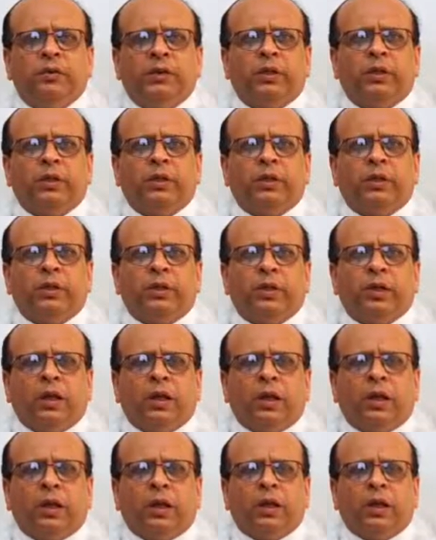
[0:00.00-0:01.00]
with
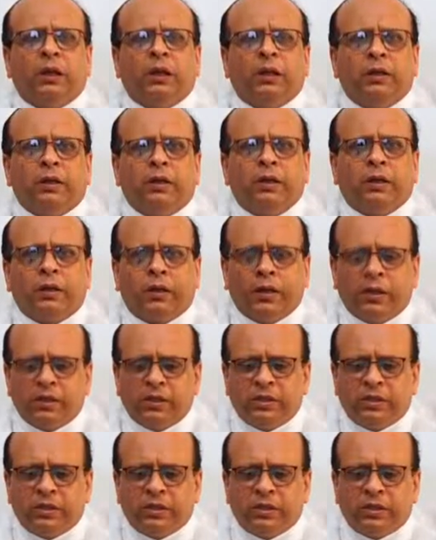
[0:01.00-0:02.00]

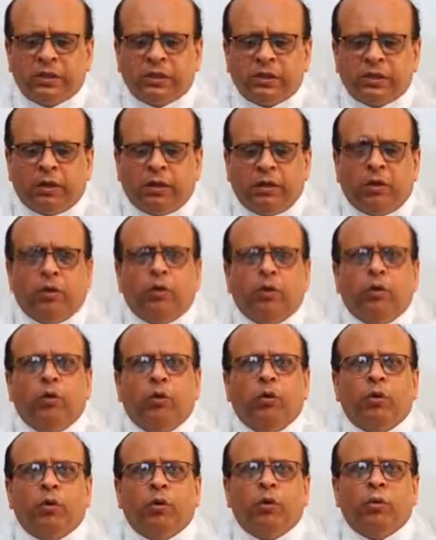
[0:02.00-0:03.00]
decreased or
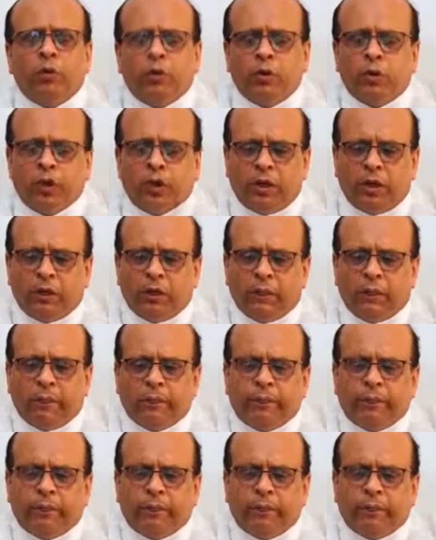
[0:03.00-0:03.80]
low immunity.